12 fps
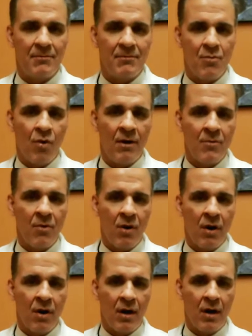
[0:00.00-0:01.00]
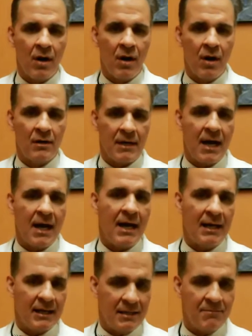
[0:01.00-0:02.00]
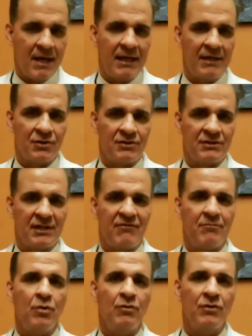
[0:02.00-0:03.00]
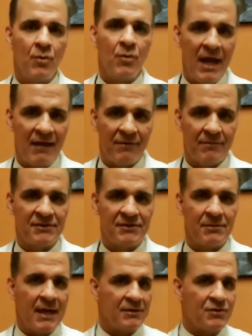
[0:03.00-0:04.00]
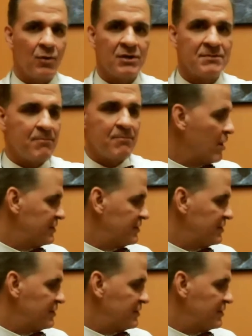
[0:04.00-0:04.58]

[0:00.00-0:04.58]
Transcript: But more and more, I and many surgeons have moved away from cement towards